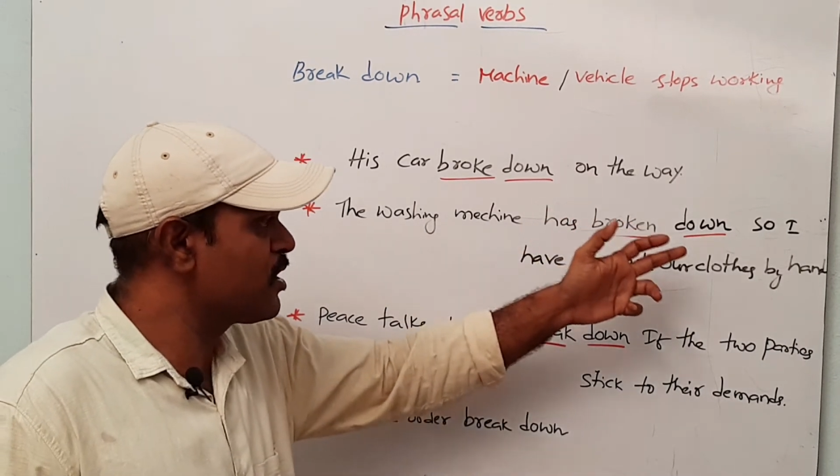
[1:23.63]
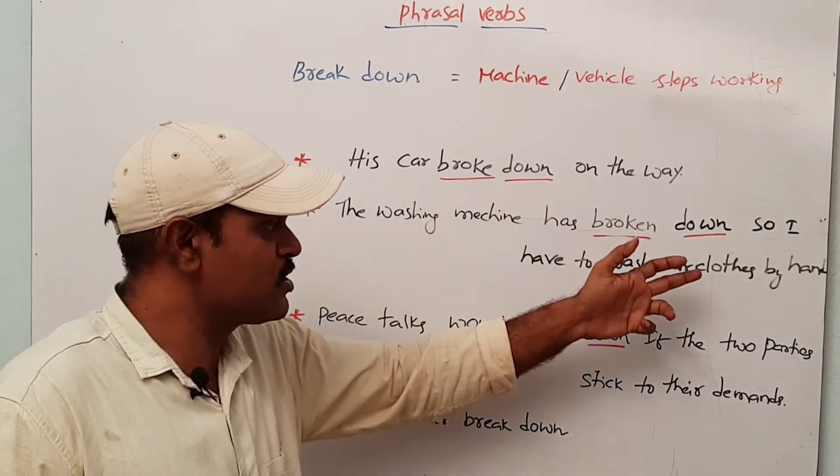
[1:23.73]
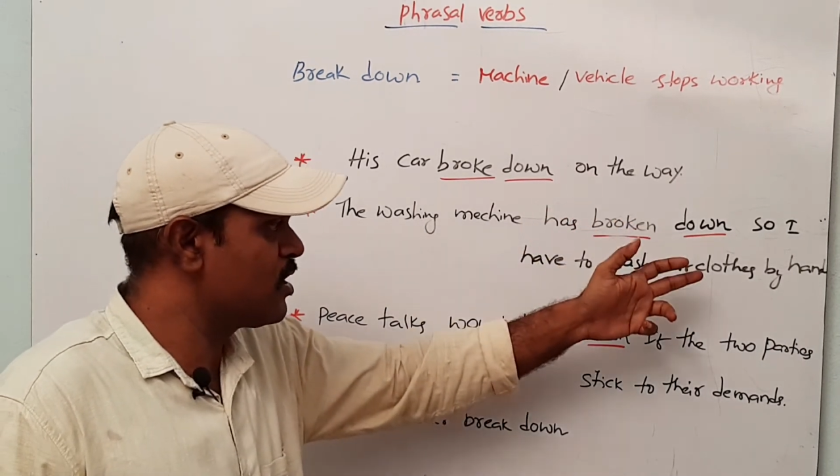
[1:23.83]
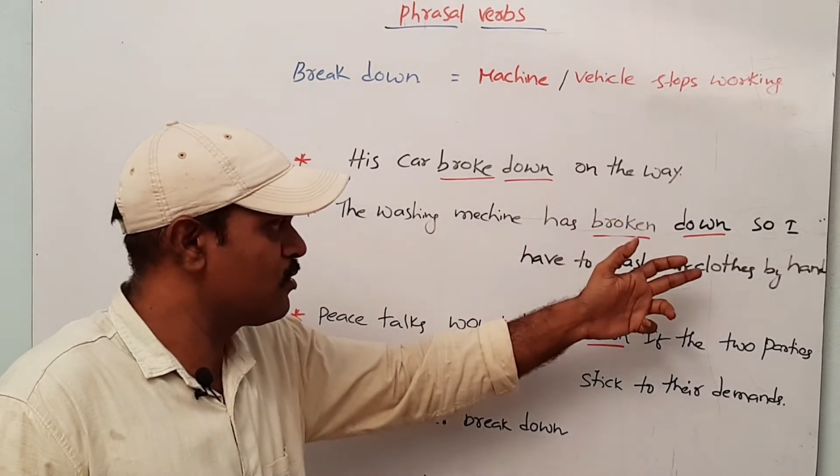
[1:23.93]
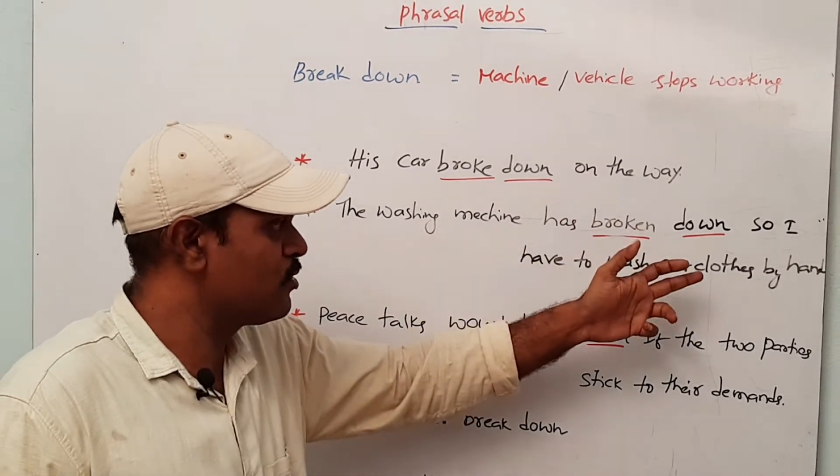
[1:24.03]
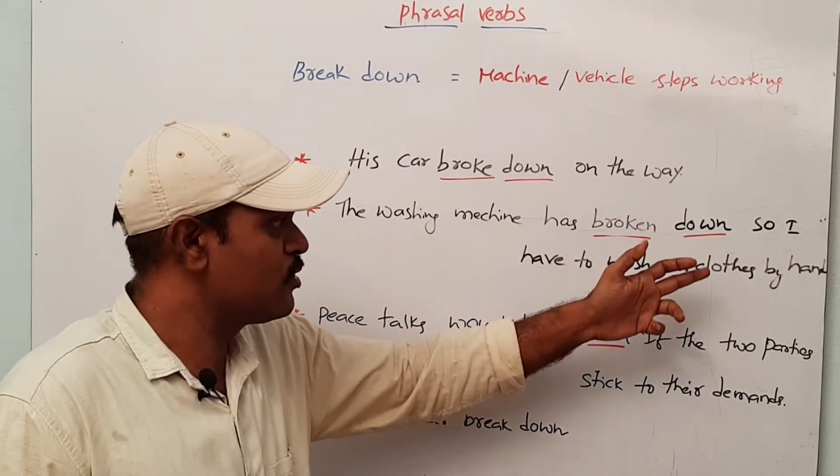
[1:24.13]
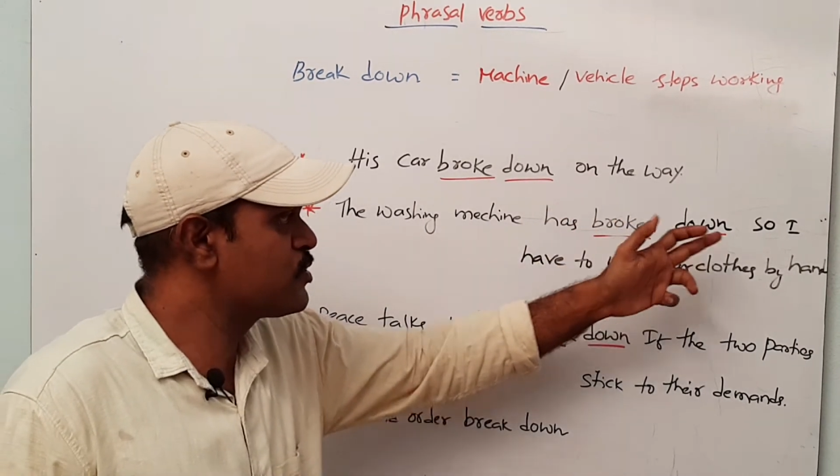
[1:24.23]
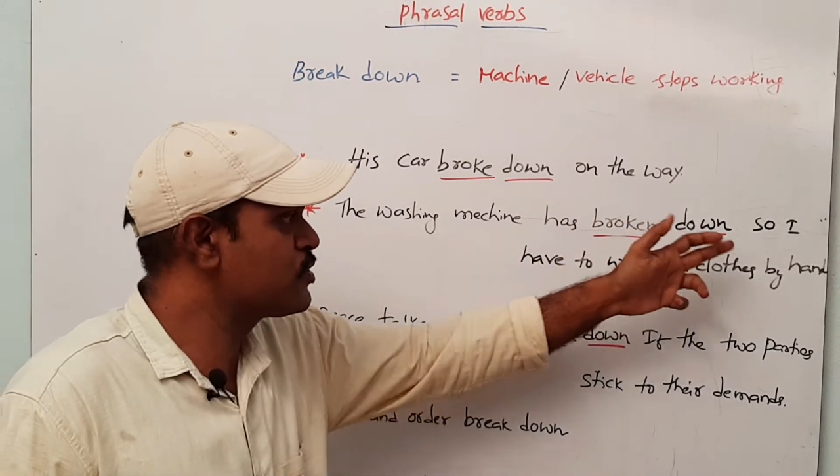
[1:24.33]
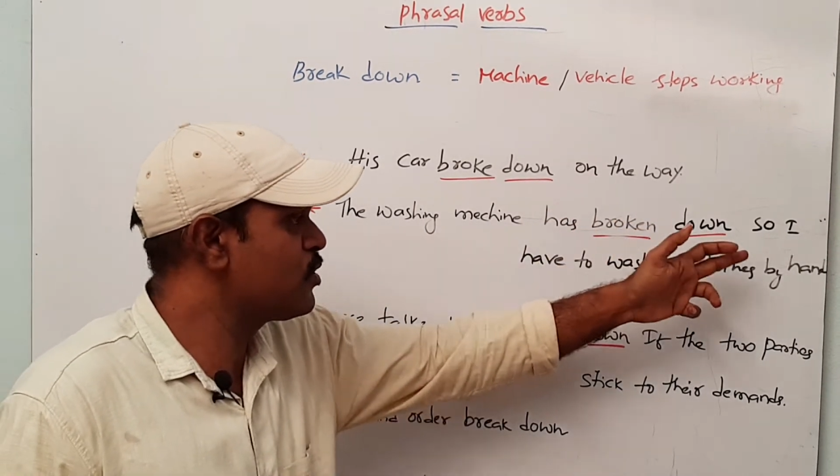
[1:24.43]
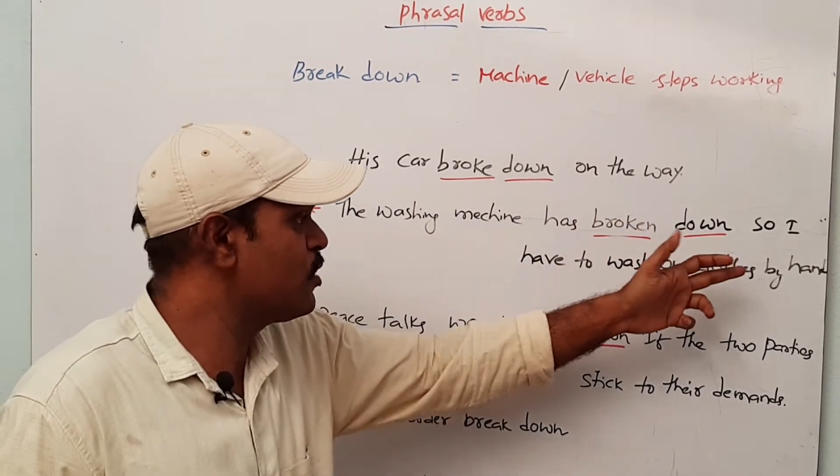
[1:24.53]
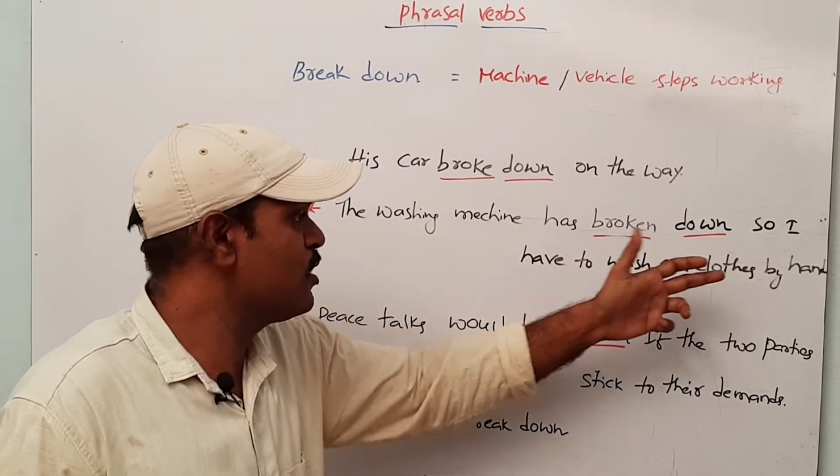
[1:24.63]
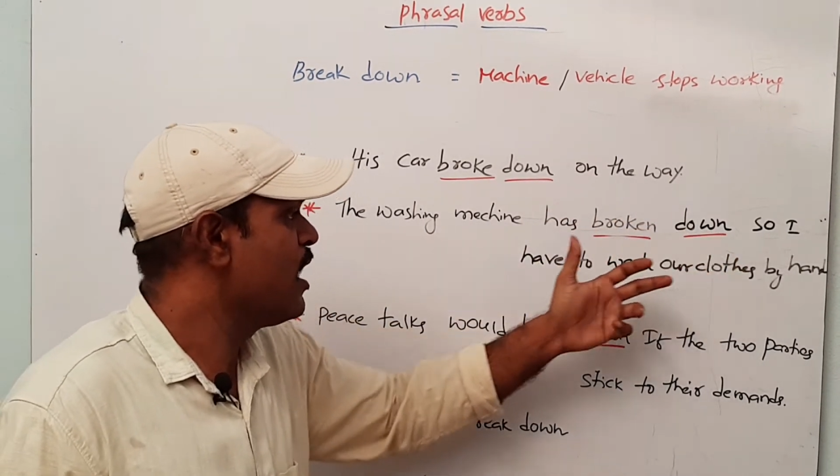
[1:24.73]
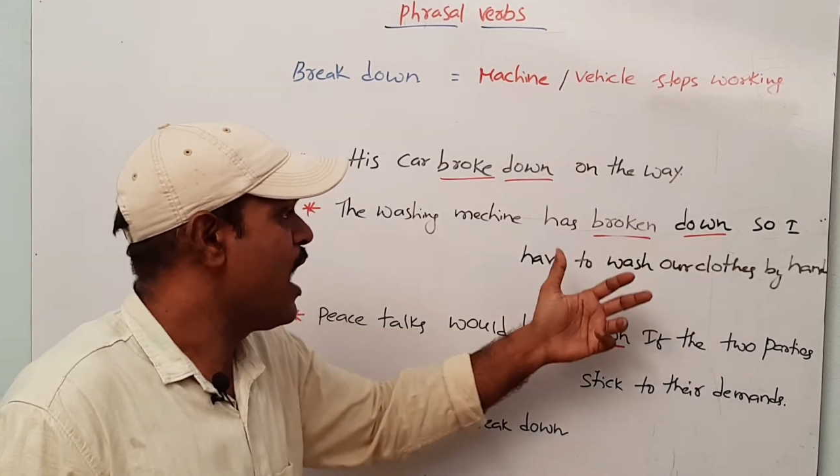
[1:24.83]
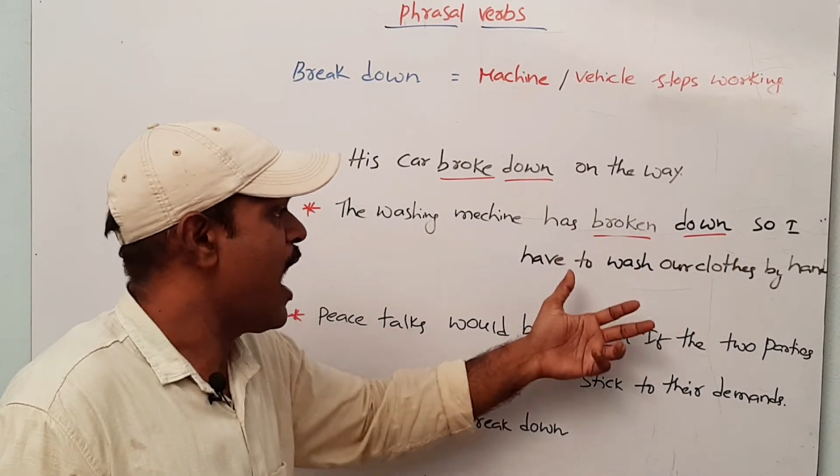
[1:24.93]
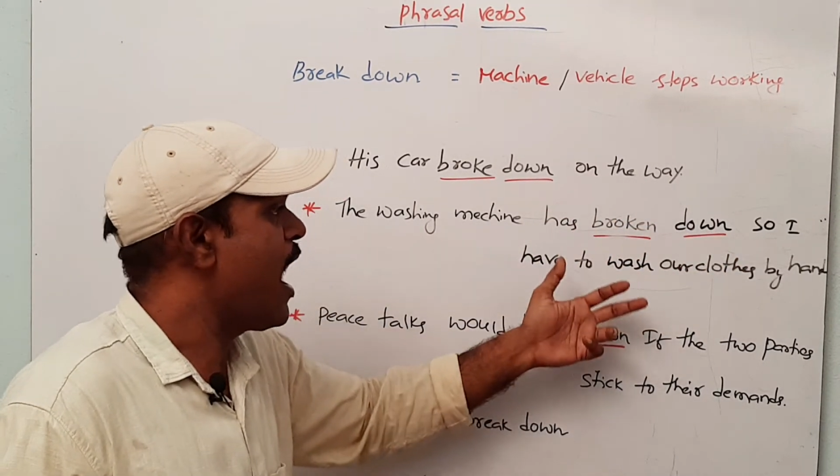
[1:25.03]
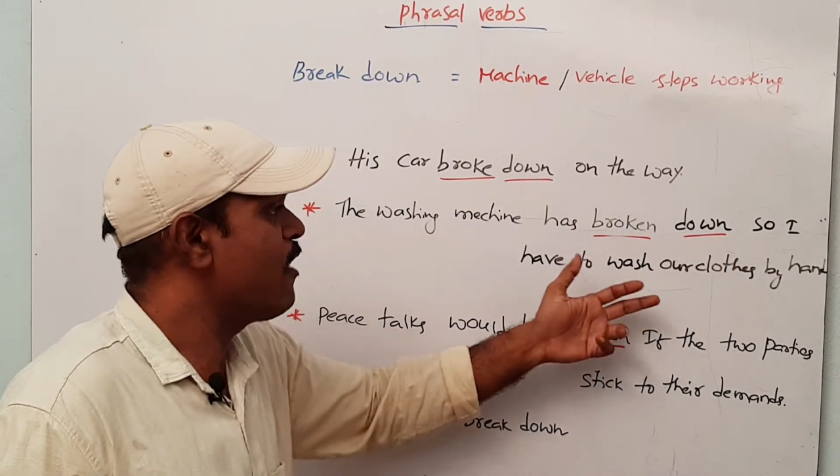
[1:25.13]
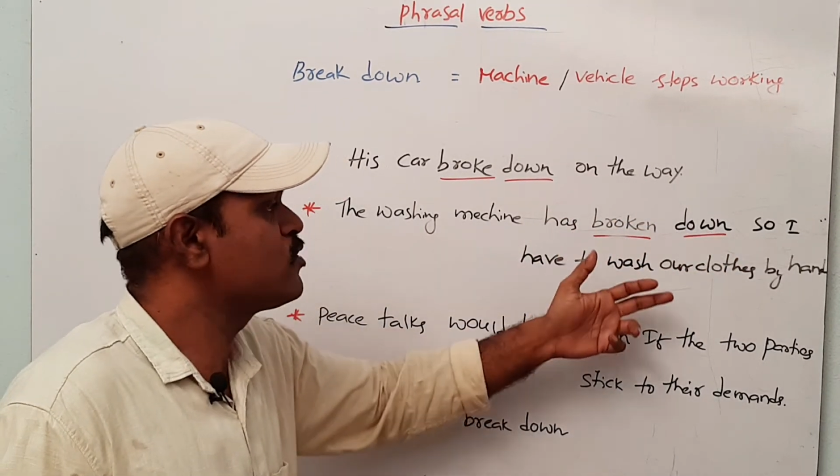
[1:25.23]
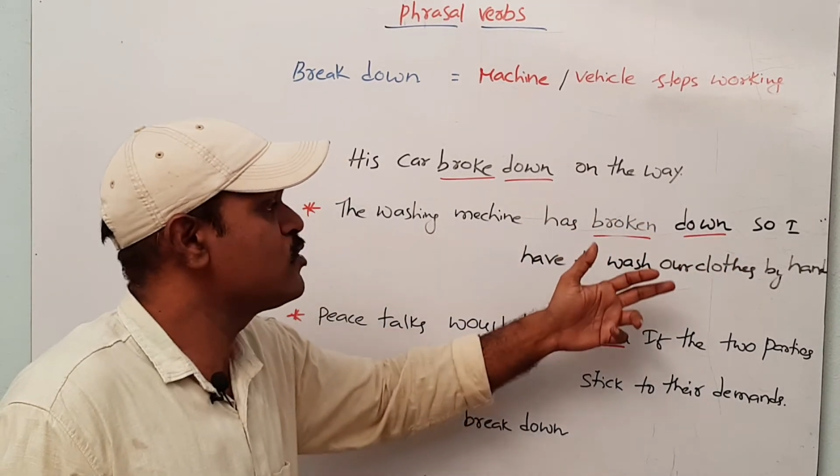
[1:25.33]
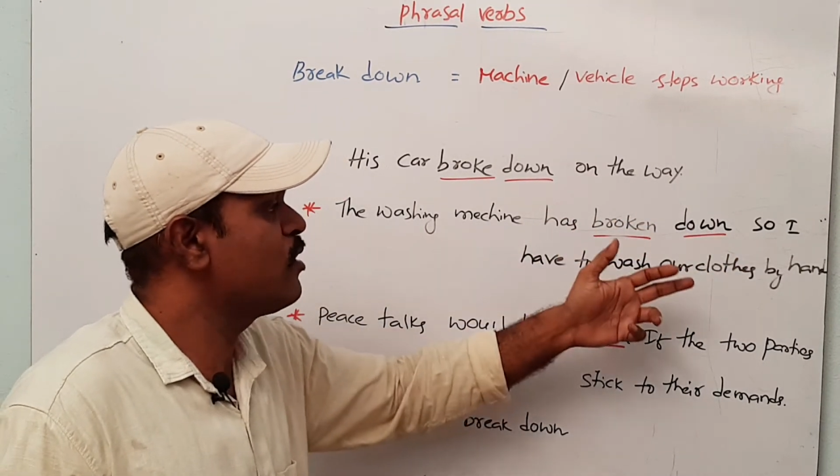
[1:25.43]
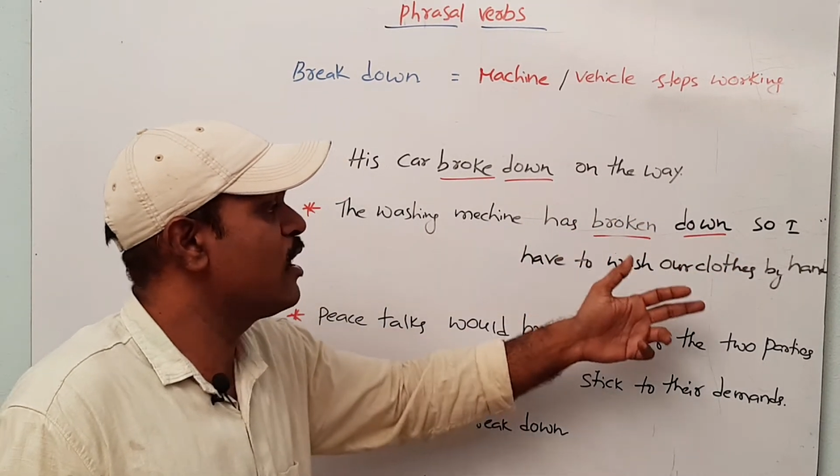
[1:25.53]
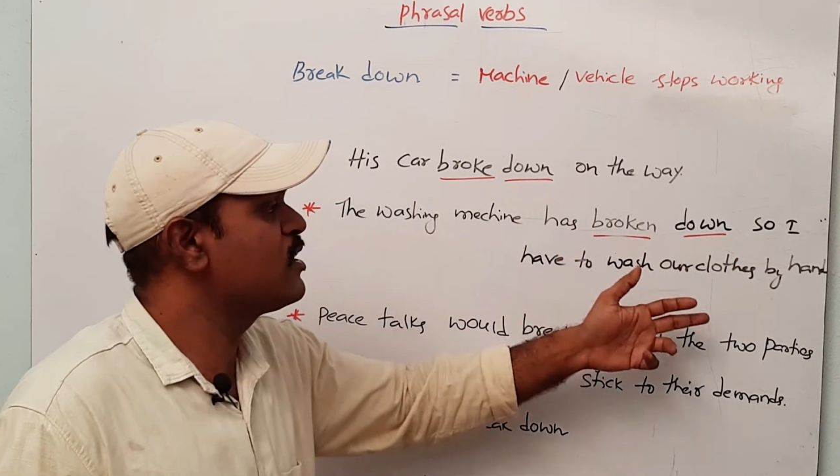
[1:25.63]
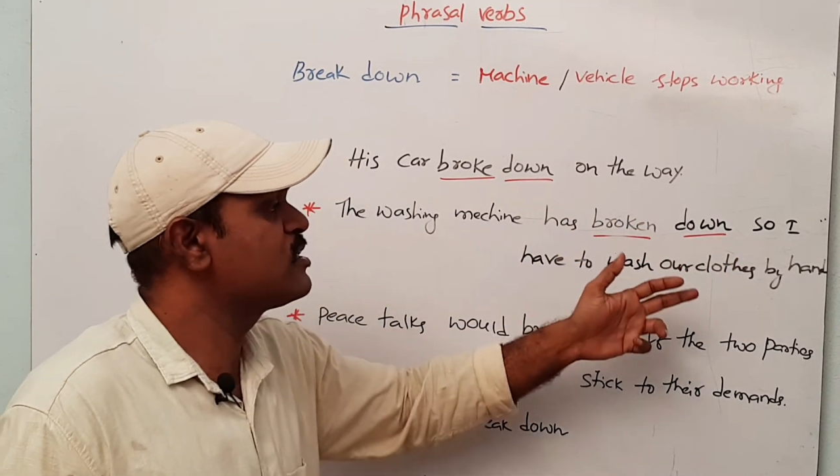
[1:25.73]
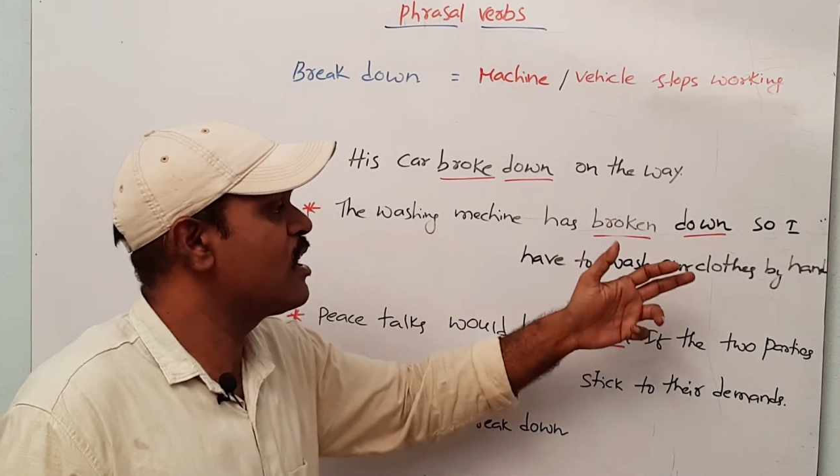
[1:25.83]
down, so I have to wash